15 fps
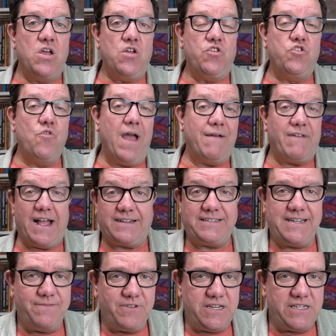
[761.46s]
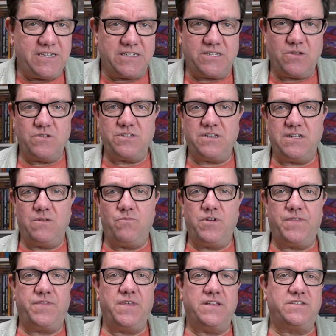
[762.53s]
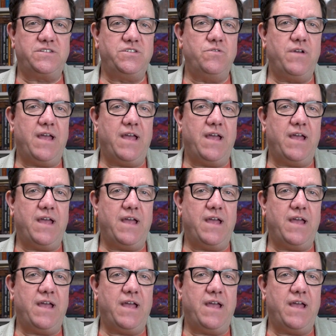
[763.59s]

you have activities associated with this. You